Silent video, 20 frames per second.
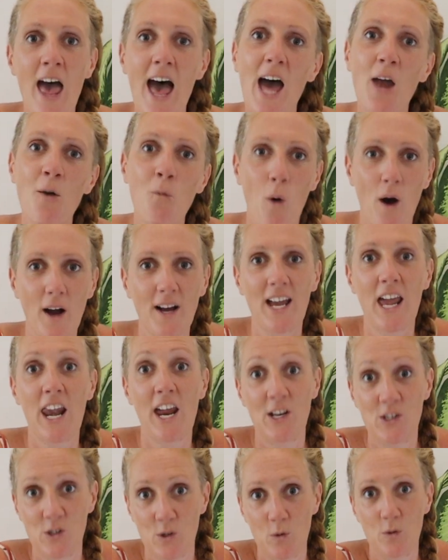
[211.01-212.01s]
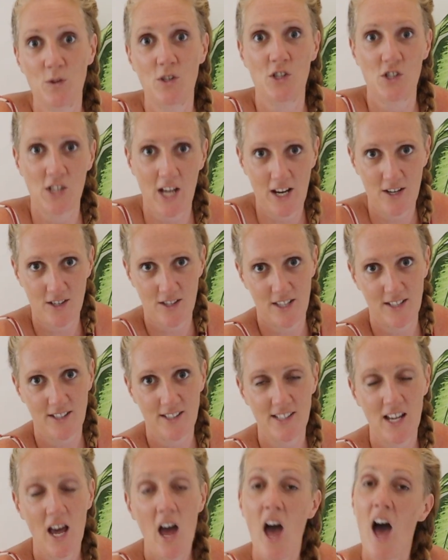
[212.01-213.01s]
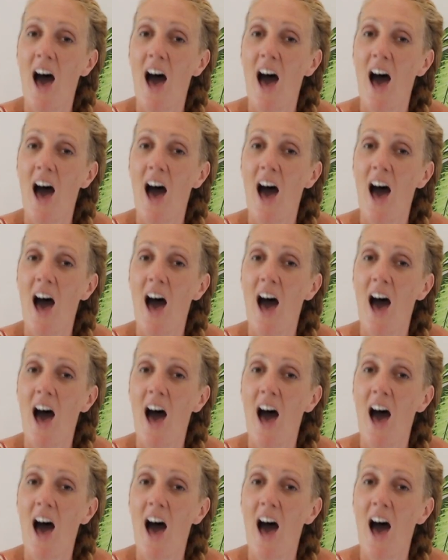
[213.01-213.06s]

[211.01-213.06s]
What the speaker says: And what can I do to change this?